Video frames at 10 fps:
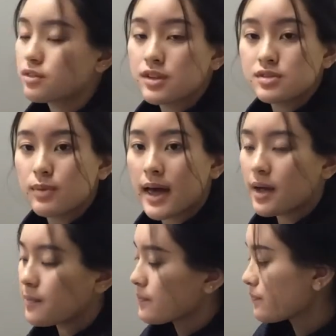this
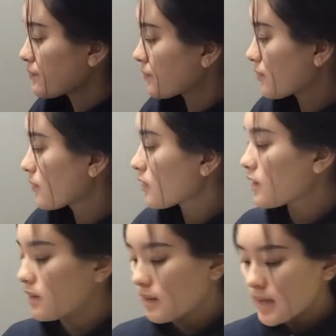way,
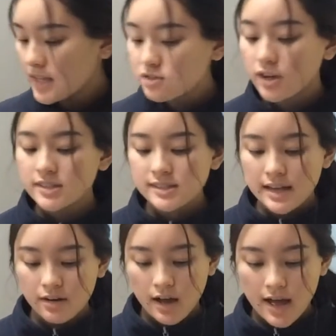it's going to
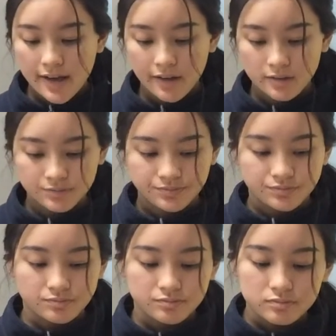sound higher.
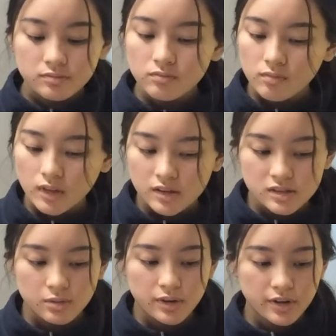
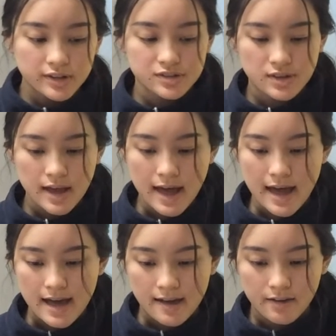So we're going to
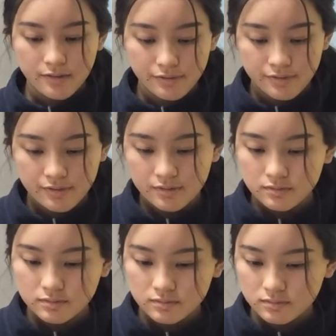have
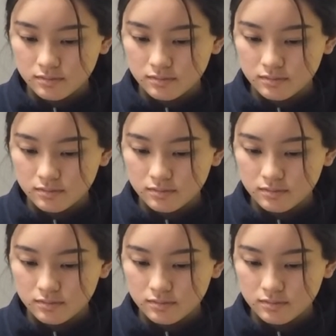Do.